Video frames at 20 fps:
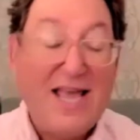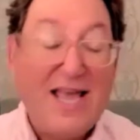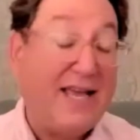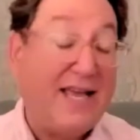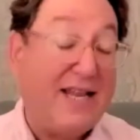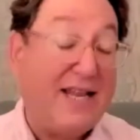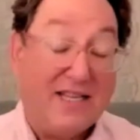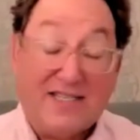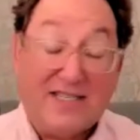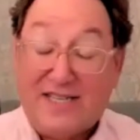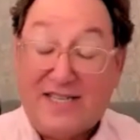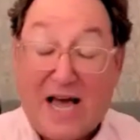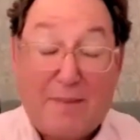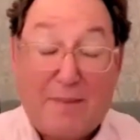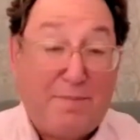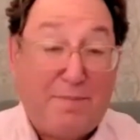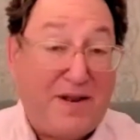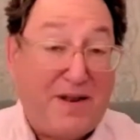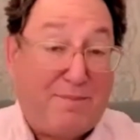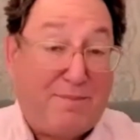It has
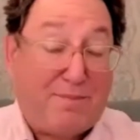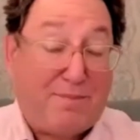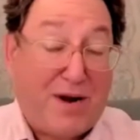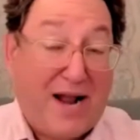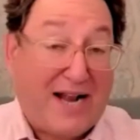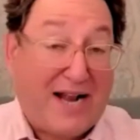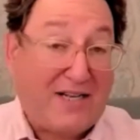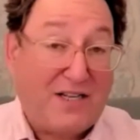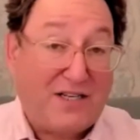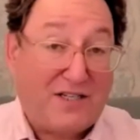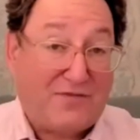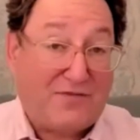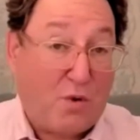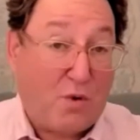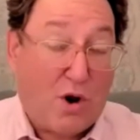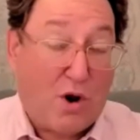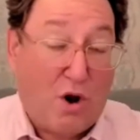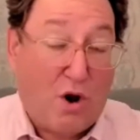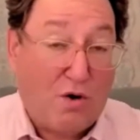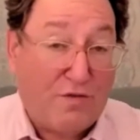not been in practice
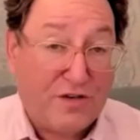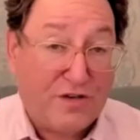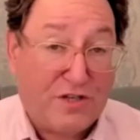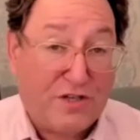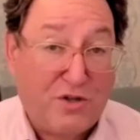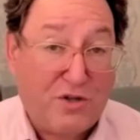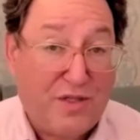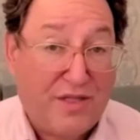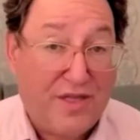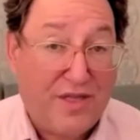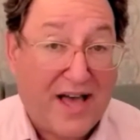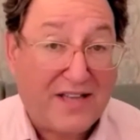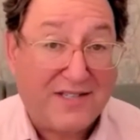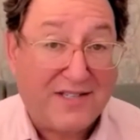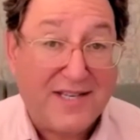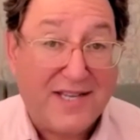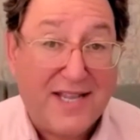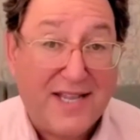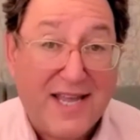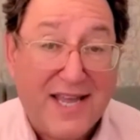for over
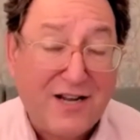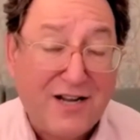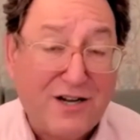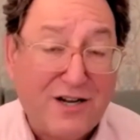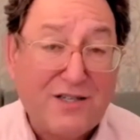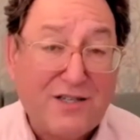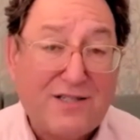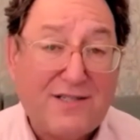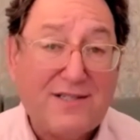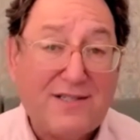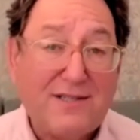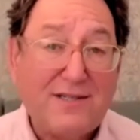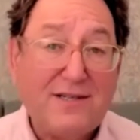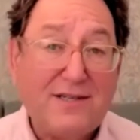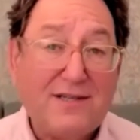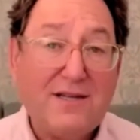2,000 years.